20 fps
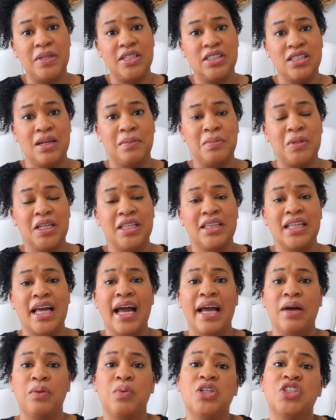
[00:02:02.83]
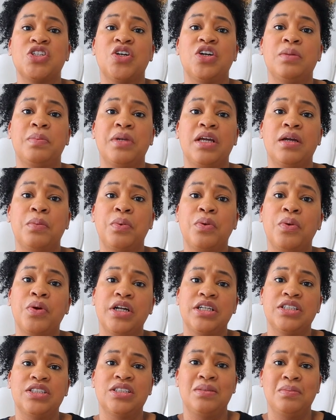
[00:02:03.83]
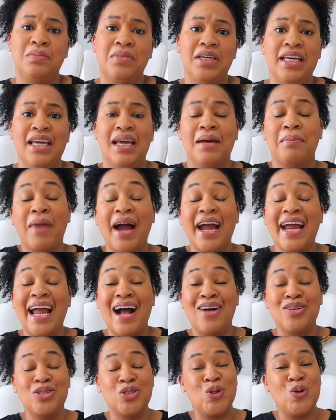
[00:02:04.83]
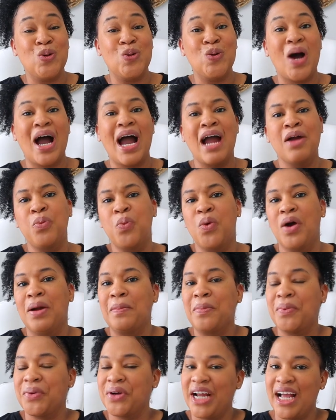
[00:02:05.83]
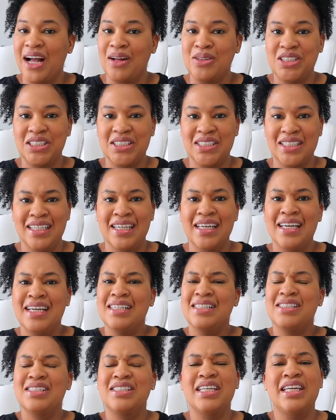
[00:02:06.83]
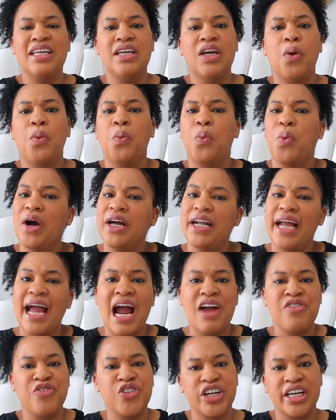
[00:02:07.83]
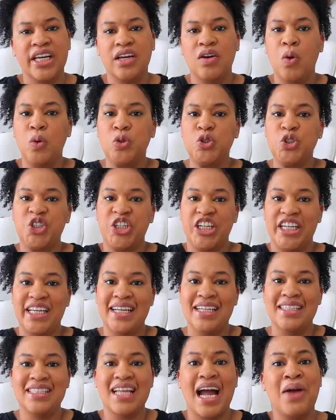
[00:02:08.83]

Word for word: be something that was going to be important to me and my household. I want Brielle to see what African culture is.